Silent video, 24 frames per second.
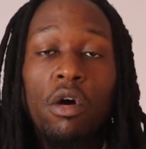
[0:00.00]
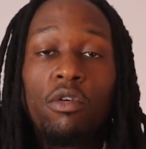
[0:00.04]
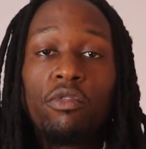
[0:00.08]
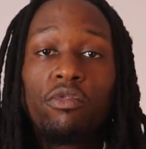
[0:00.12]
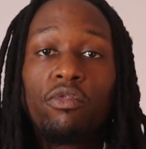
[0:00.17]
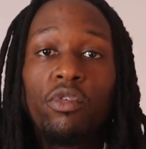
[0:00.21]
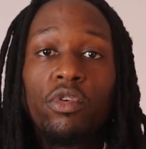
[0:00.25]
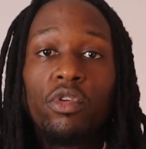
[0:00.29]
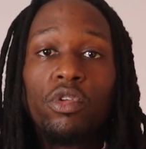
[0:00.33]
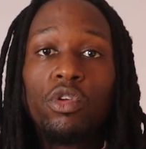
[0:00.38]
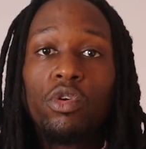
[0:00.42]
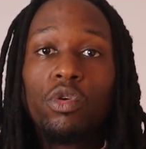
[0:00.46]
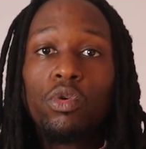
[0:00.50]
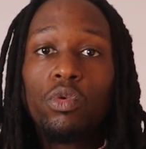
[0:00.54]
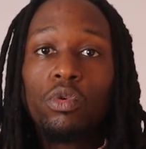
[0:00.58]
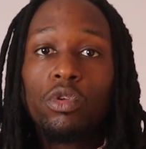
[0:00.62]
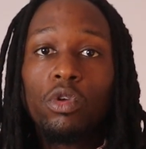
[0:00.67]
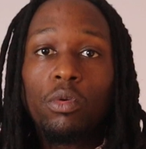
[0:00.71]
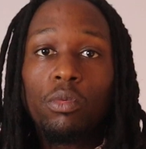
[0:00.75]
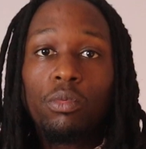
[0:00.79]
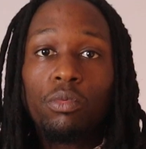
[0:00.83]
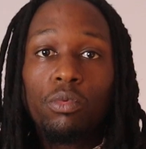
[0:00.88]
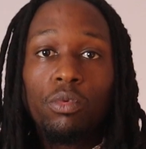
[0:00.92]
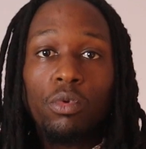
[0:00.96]
for you,
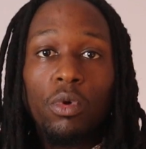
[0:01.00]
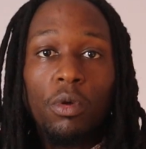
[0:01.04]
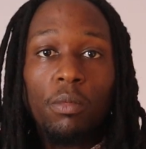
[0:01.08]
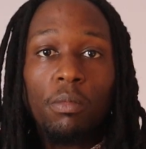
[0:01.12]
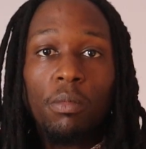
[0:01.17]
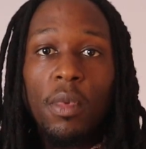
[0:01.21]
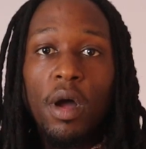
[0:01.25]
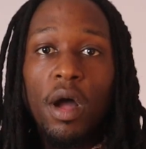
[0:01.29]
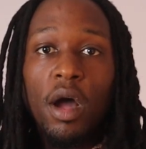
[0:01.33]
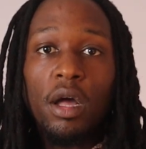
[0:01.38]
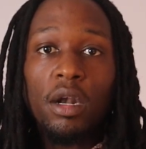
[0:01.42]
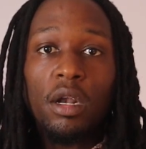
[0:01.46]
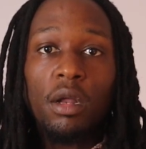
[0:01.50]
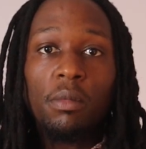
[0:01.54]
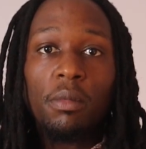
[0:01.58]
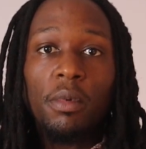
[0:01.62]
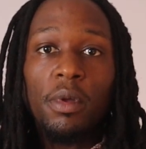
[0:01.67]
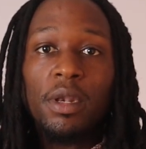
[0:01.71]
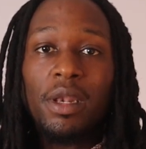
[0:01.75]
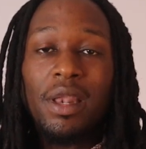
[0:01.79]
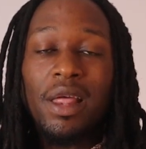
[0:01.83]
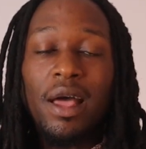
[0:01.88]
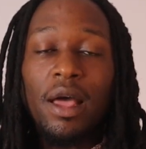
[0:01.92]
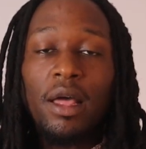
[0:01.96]
you'll admire them,
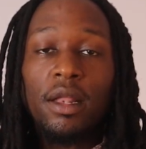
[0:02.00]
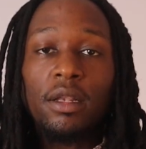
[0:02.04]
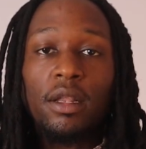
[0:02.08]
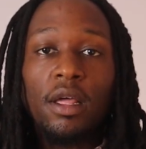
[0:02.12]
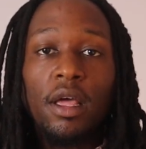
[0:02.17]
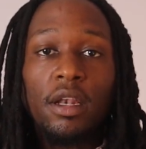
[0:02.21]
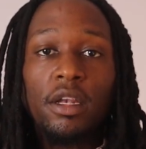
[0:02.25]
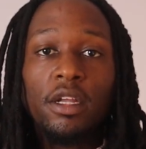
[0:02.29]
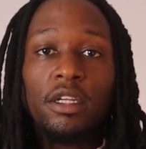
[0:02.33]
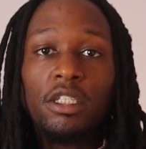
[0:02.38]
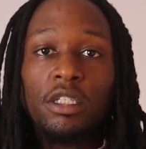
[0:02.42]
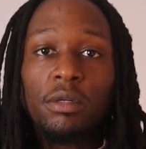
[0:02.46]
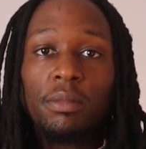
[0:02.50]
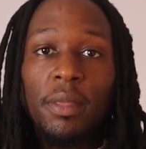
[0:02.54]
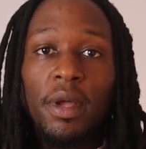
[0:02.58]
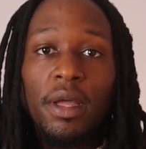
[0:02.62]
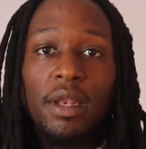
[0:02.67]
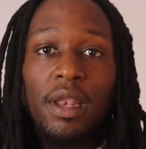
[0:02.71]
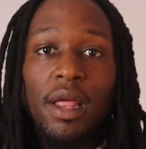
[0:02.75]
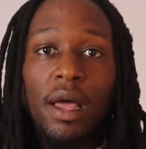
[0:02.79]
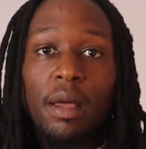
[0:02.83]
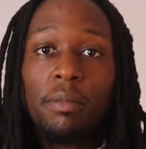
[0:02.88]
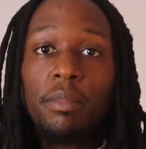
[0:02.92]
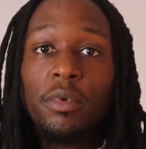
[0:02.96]
and that energy may
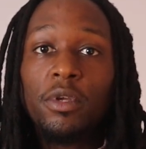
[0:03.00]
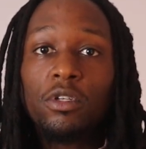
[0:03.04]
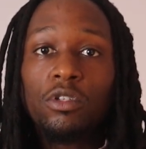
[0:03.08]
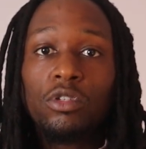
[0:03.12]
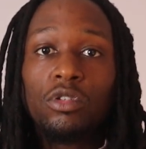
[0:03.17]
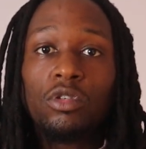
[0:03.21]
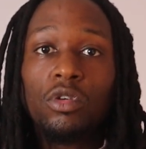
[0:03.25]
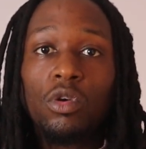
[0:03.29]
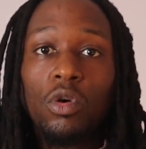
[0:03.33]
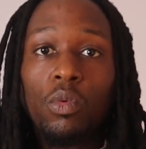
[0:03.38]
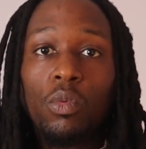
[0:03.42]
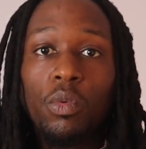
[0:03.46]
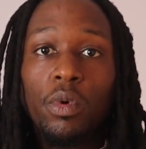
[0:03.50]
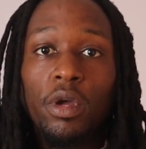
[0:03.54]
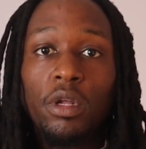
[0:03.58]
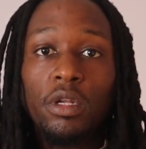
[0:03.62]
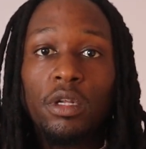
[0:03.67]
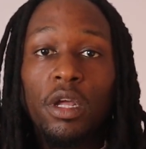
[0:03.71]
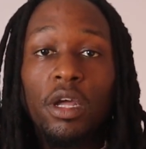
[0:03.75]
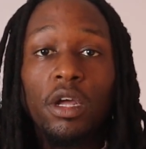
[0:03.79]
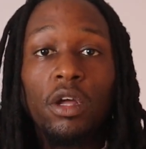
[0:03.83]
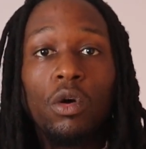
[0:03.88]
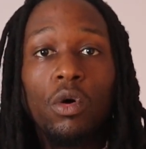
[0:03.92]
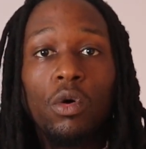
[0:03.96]
not be so
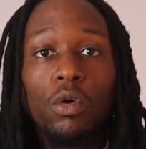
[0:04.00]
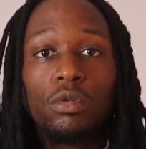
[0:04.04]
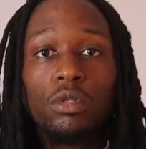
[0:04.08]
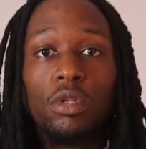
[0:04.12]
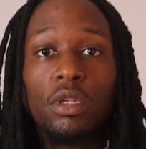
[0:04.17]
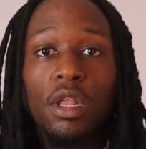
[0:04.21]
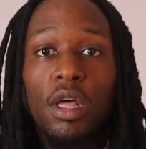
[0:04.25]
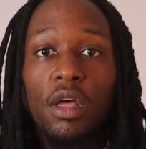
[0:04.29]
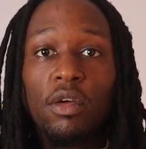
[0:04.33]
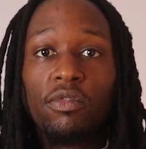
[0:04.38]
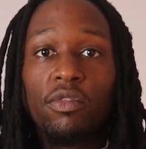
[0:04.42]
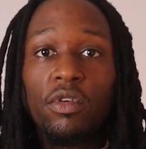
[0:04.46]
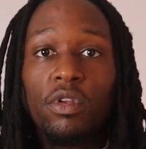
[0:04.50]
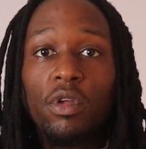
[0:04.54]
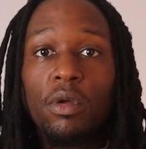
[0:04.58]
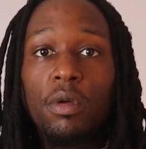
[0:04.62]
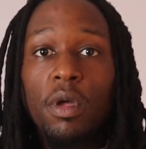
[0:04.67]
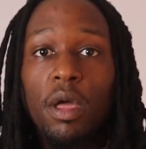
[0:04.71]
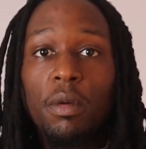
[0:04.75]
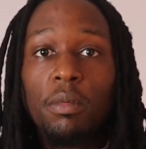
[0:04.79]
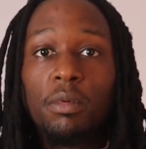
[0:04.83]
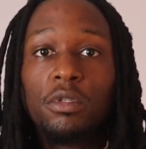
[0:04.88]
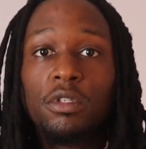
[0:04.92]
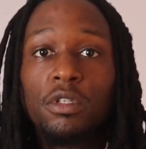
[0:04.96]
where it goes left, and you're
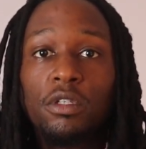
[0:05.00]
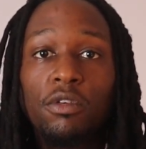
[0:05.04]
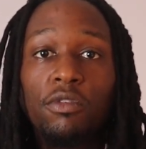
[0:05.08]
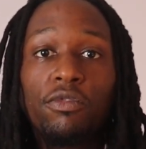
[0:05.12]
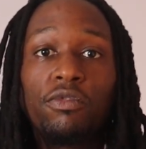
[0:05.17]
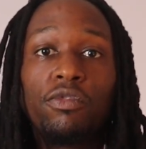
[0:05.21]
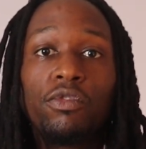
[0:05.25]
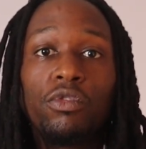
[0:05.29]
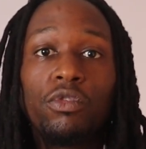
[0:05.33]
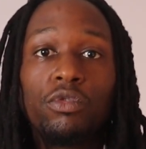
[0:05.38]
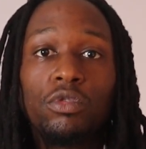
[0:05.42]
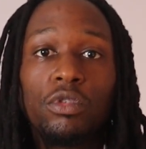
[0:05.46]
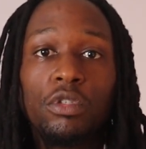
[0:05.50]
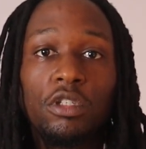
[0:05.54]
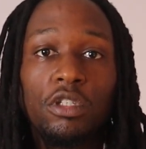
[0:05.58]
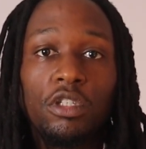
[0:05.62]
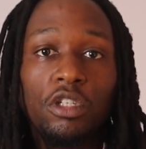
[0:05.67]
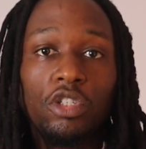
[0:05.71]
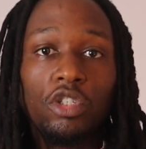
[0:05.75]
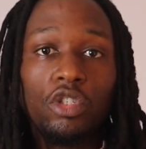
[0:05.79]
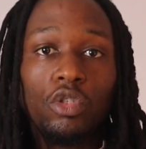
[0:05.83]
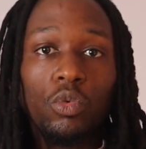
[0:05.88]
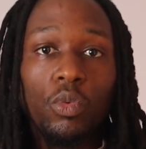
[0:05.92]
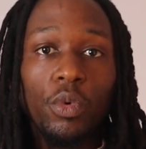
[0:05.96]
able to diffuse the
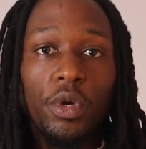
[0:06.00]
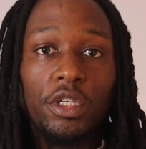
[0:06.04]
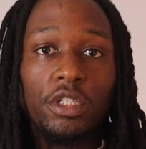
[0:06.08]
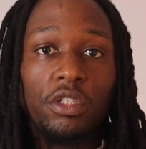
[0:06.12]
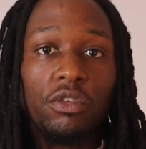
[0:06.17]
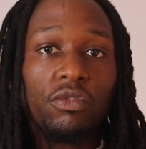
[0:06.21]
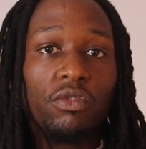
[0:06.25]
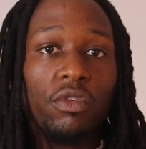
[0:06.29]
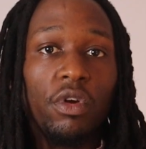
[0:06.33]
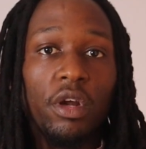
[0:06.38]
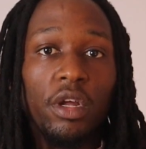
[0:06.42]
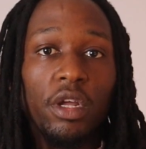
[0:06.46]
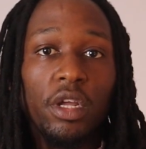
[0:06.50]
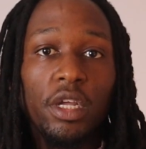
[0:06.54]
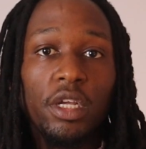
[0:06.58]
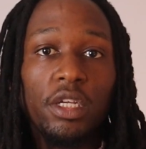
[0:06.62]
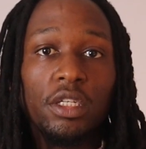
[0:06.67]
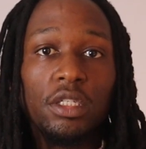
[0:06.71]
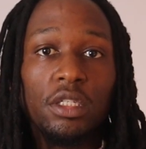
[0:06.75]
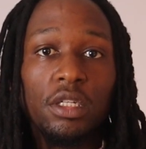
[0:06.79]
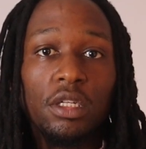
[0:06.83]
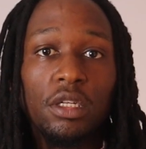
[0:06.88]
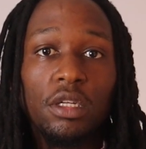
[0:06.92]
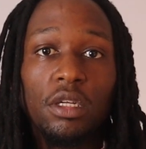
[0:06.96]
situation very
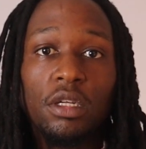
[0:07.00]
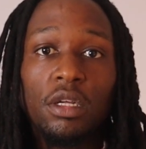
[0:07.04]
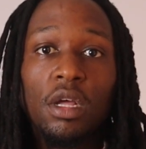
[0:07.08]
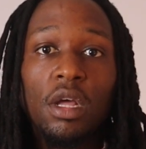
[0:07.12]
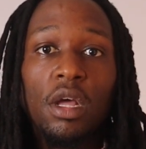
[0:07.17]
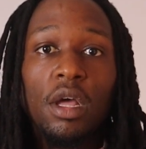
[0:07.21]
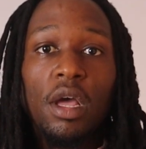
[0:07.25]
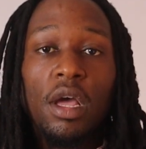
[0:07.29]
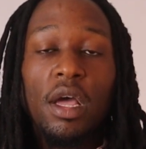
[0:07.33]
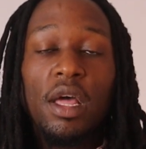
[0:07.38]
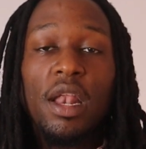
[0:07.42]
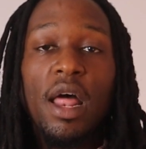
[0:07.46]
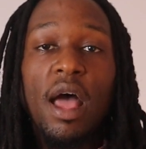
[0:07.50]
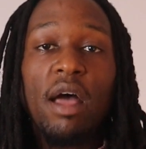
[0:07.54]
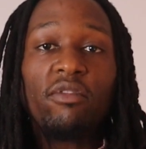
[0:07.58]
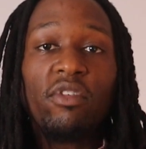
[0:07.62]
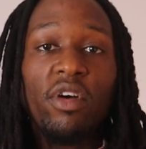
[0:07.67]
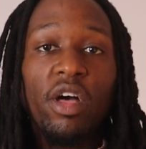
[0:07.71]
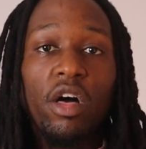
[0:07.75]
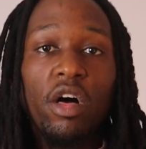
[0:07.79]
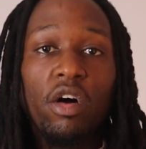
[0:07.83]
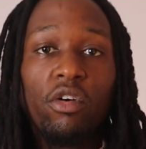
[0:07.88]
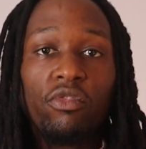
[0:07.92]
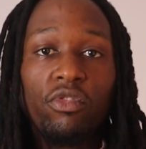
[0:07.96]
easily and have
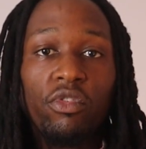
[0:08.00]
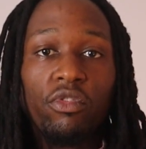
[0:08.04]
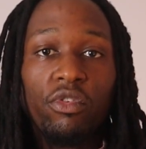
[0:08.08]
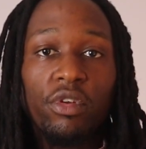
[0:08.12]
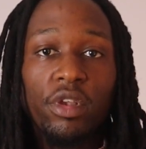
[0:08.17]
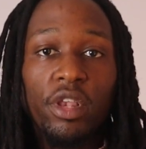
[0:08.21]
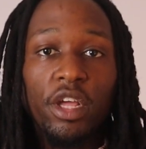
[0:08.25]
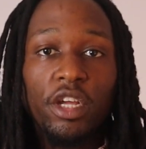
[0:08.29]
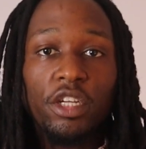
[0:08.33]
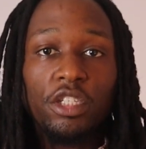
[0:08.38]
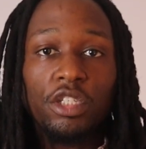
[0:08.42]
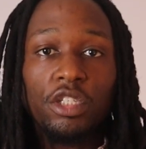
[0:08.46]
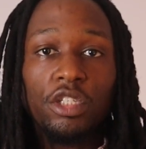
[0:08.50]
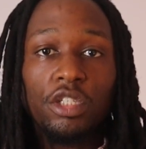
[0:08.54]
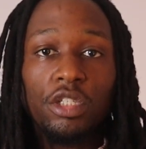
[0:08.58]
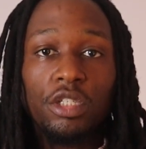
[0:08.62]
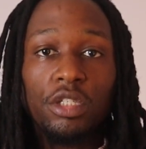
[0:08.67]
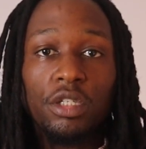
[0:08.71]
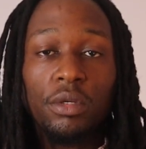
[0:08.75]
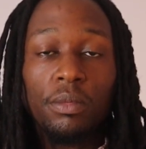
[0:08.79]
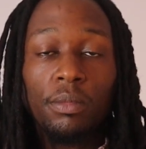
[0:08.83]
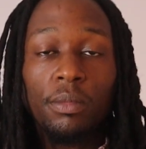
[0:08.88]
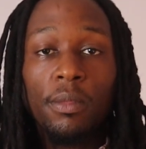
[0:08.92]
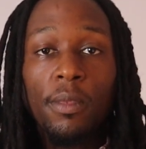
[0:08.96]
a healthy
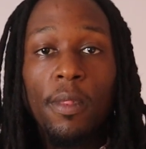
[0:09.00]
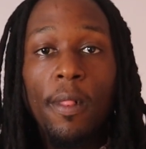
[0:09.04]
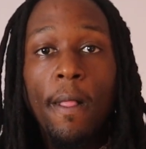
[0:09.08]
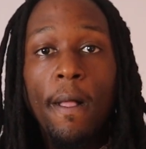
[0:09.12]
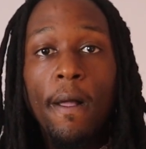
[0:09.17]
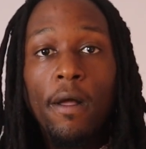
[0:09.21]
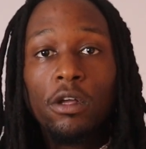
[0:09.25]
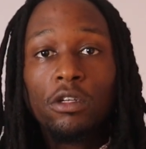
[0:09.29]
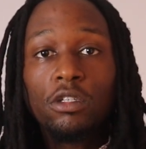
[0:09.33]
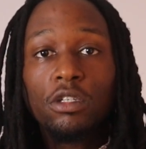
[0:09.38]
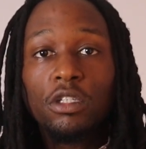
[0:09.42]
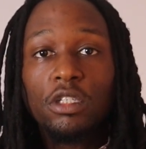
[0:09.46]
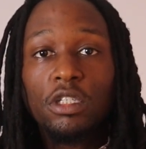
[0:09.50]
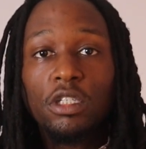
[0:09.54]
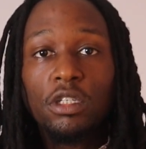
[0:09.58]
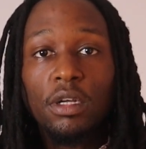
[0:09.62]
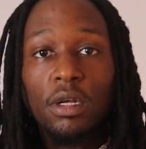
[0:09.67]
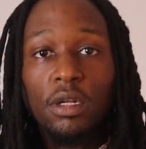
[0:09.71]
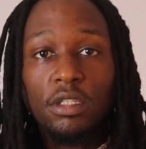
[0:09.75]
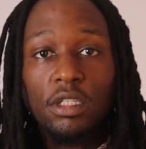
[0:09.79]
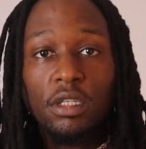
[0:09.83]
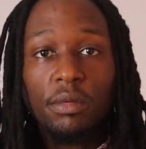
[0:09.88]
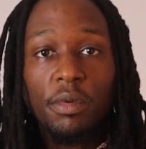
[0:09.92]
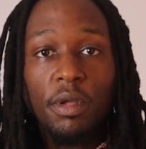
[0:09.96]
relationship. So just
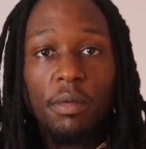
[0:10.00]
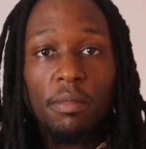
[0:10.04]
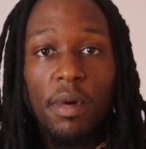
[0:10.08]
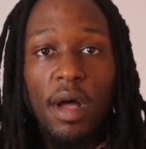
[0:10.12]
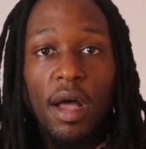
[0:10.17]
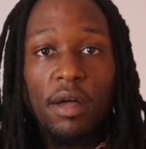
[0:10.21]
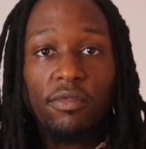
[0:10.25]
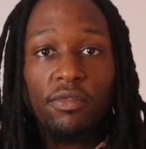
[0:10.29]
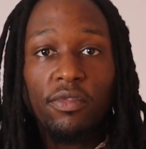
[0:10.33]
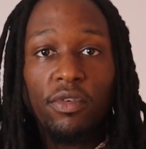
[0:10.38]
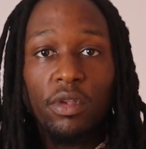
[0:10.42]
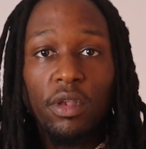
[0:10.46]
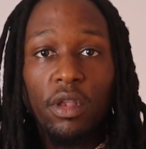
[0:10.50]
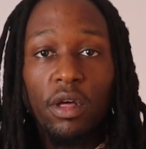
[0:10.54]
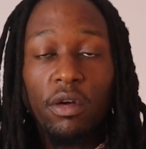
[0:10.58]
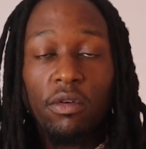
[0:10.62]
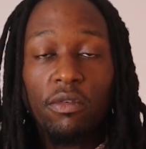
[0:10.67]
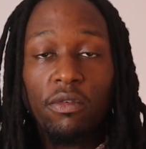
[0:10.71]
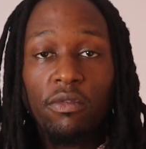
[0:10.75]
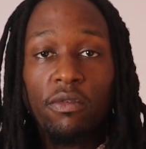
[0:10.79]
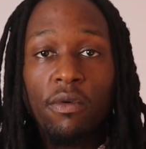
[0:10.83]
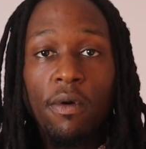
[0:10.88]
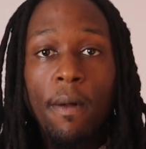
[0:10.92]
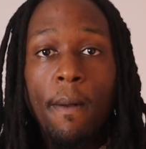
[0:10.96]
something to be mindful
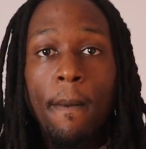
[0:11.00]
of.